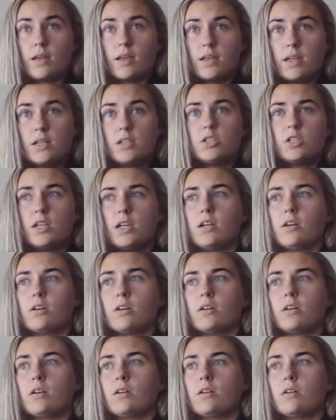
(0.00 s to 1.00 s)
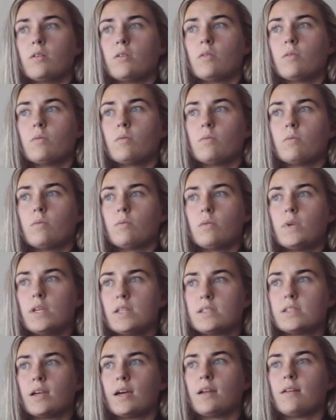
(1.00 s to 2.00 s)
Each year
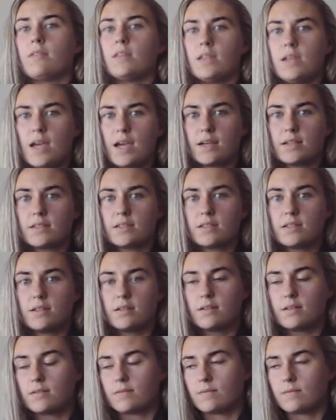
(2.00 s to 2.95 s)
inside of the next.